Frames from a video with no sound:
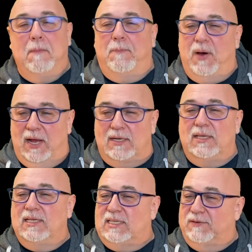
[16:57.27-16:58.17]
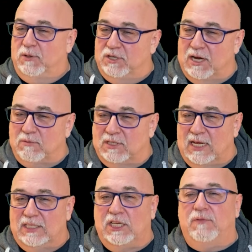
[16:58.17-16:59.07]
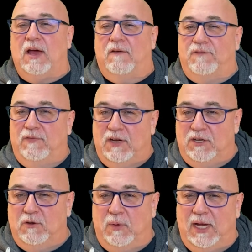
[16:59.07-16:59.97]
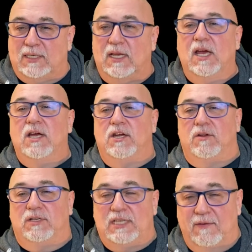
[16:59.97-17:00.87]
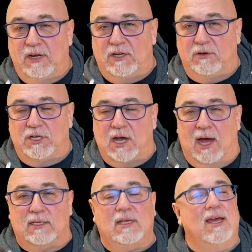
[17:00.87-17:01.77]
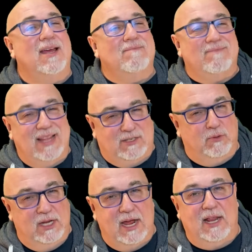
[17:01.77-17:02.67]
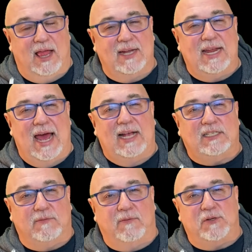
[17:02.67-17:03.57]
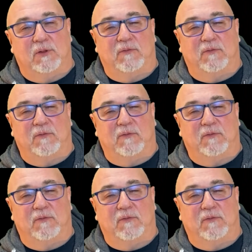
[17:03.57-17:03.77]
But this gives you a general sense that you've got 52 weeks to do 72 shots. That's really not a lot to ask of a visual